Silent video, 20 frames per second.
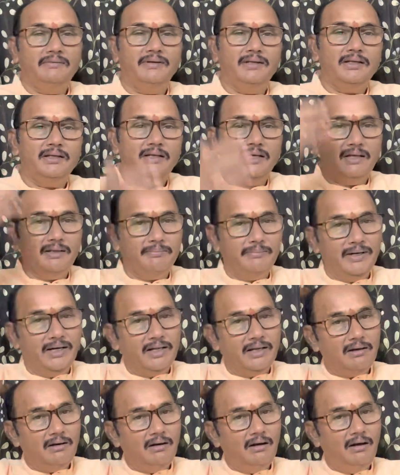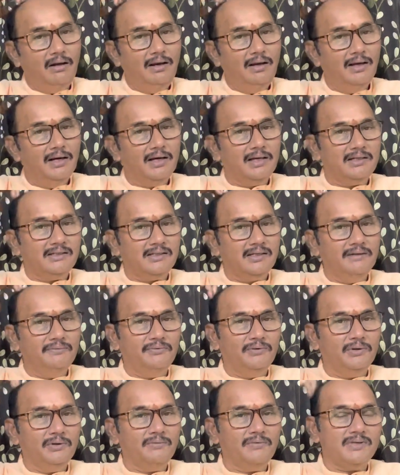when he made a call, her cell
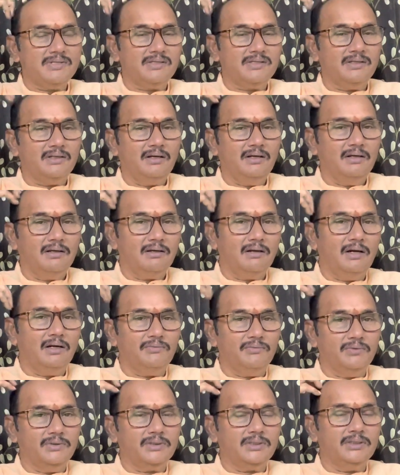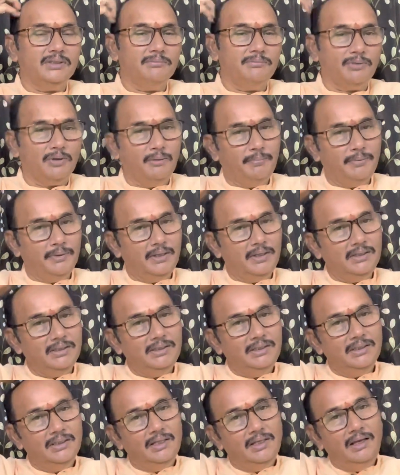phone was not working
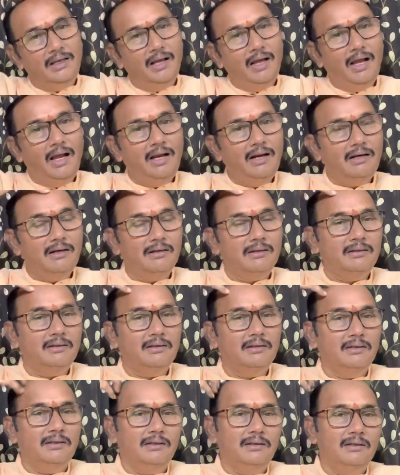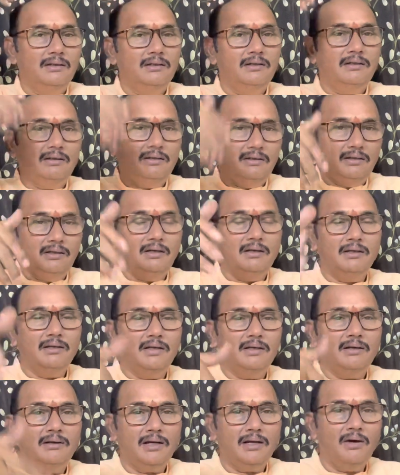properly. And
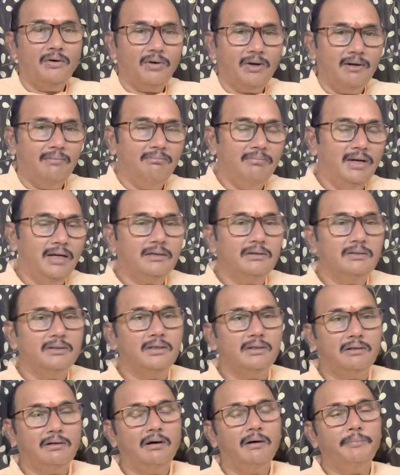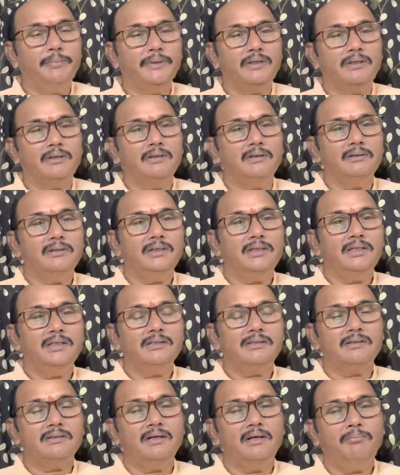now come back to the topic, that
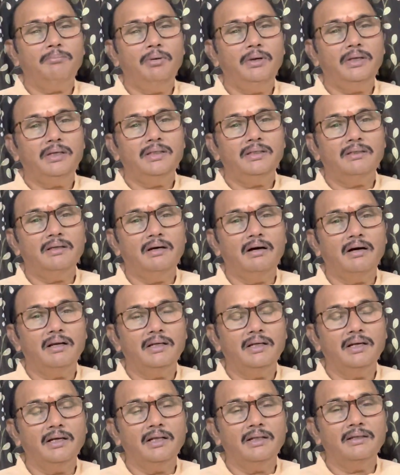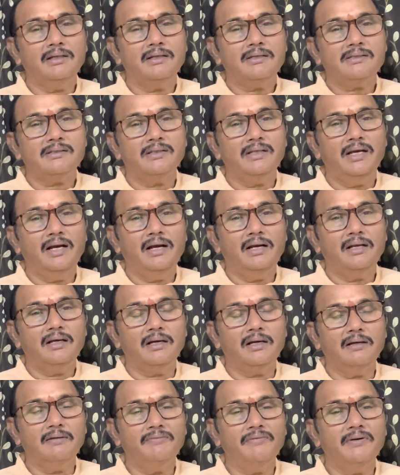is Pulkit ARYA and others, they had a
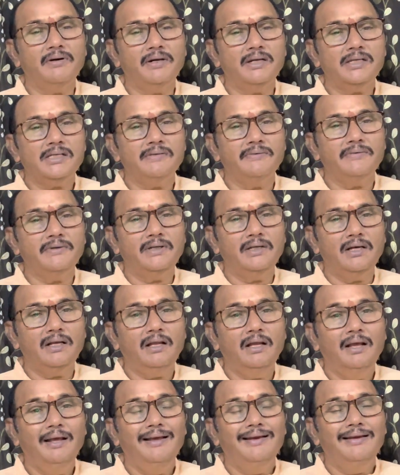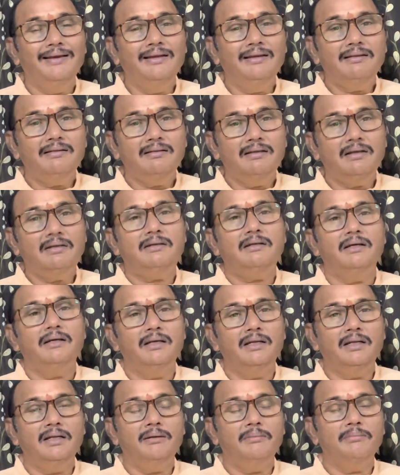confrontation with her. In that,
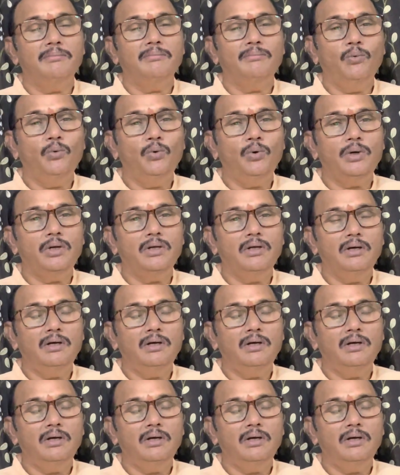in a mood,